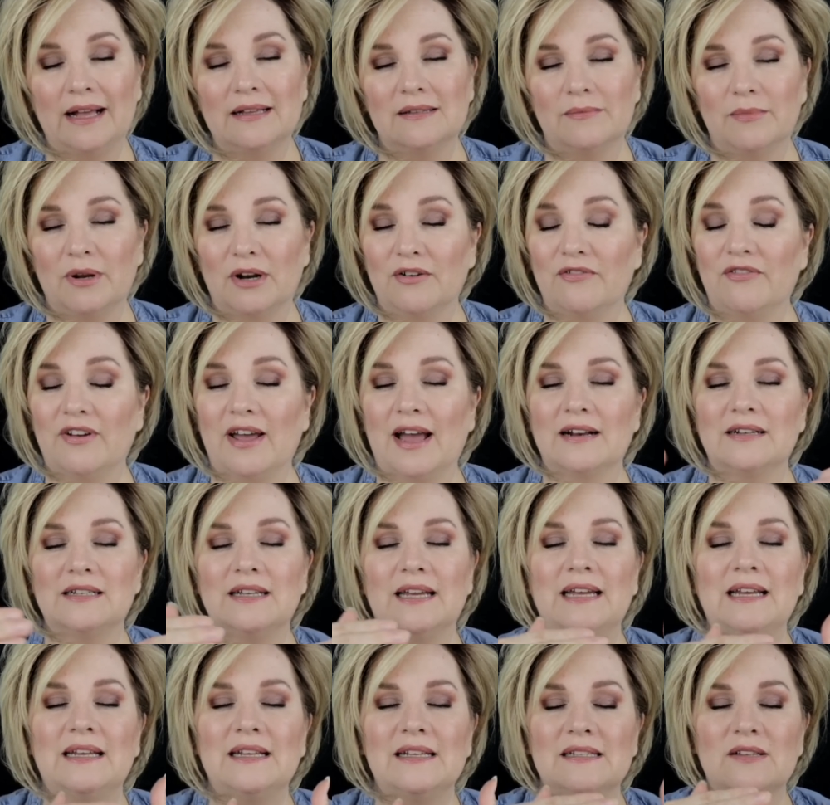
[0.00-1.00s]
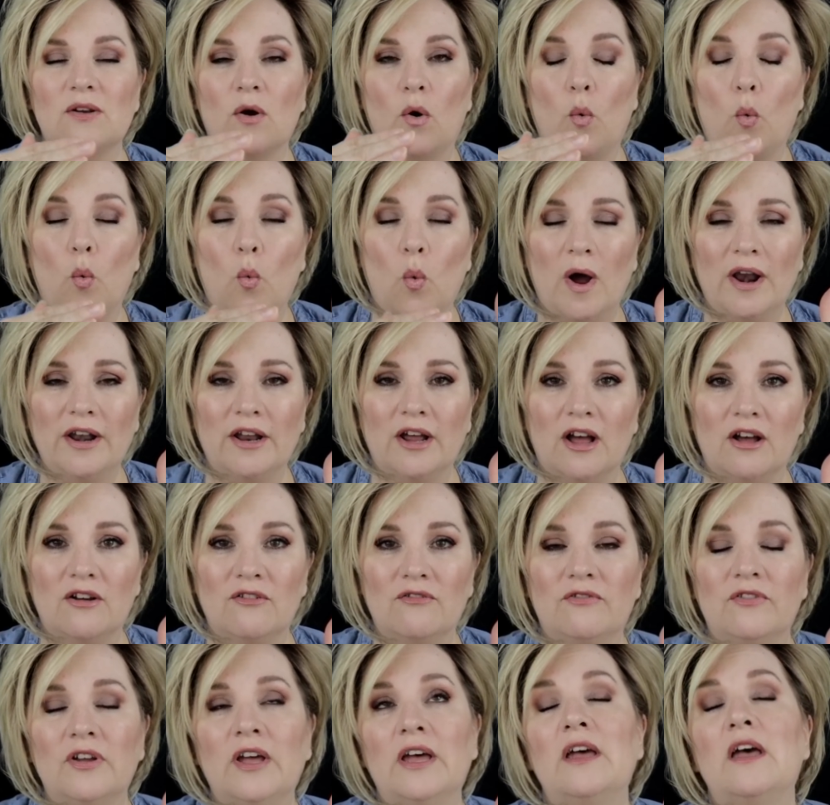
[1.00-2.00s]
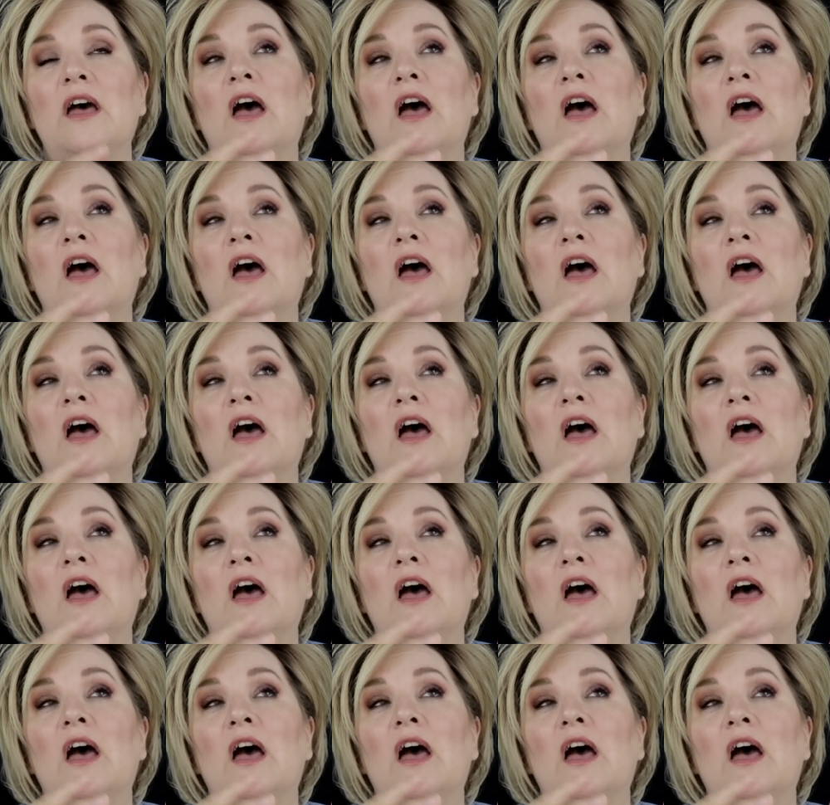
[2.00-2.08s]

As a matter of fact, it is one of